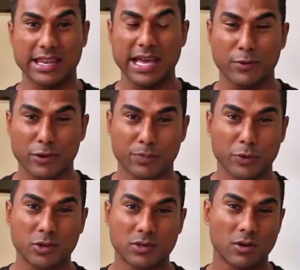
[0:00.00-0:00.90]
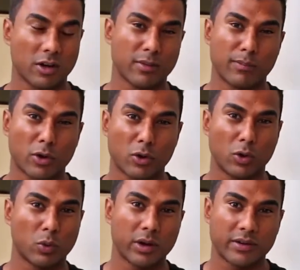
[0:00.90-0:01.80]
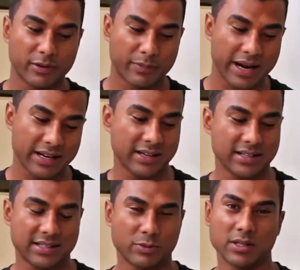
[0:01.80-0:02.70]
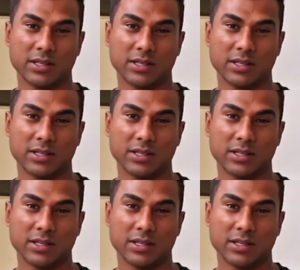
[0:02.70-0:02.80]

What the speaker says: name of the boot or the model or whatever brand it is